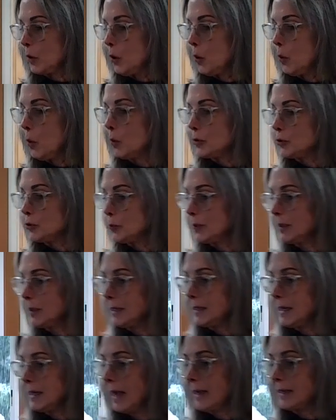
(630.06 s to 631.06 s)
What's
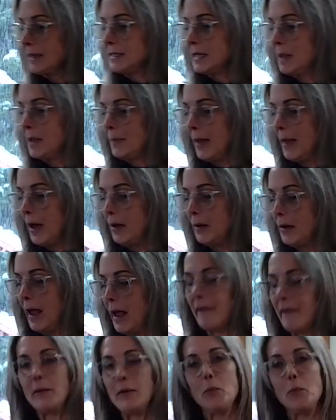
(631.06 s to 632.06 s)
really nice about
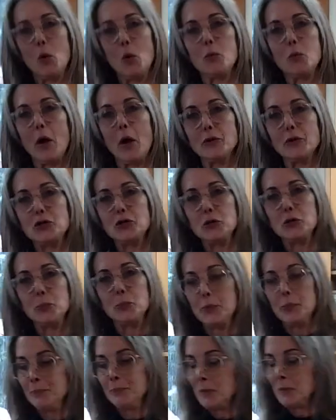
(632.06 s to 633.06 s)
having bone broth soup
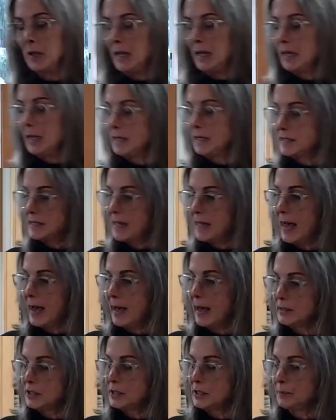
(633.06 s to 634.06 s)
is
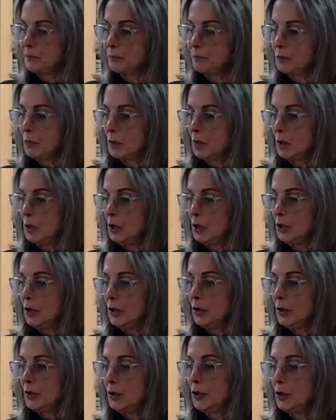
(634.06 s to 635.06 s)
that
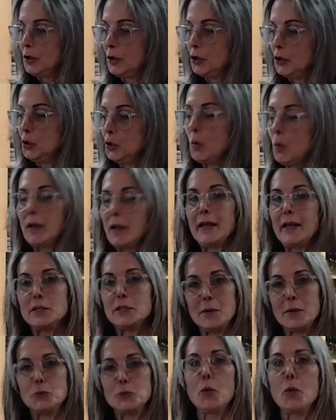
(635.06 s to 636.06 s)
you want to get as
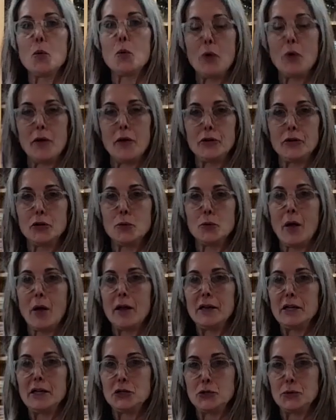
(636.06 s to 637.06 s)
much bone broth in your
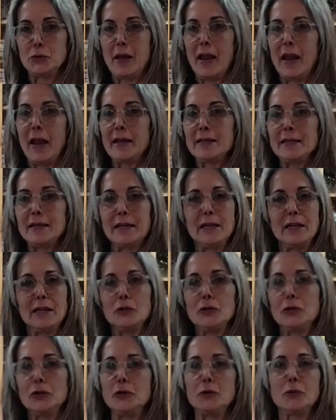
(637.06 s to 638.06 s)
body as you can to
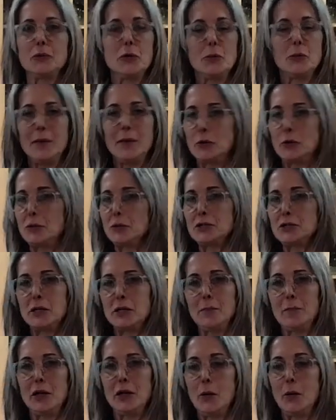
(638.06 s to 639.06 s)
heal you with the minerals and
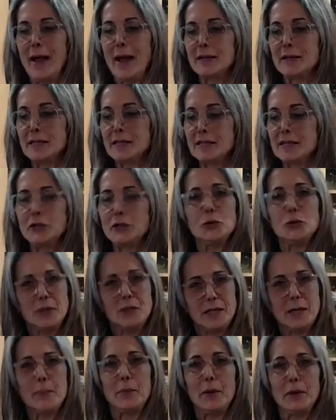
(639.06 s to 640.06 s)
amino acids. And you
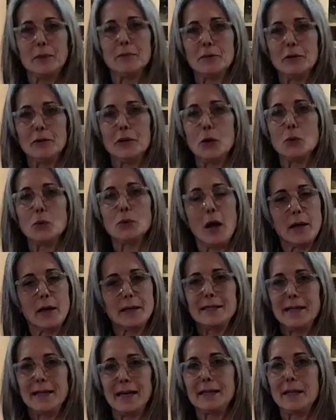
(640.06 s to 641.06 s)
sip it, on
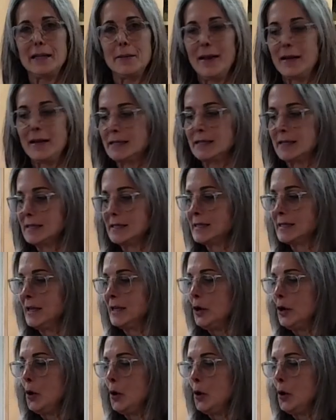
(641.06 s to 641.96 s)
a daily basis.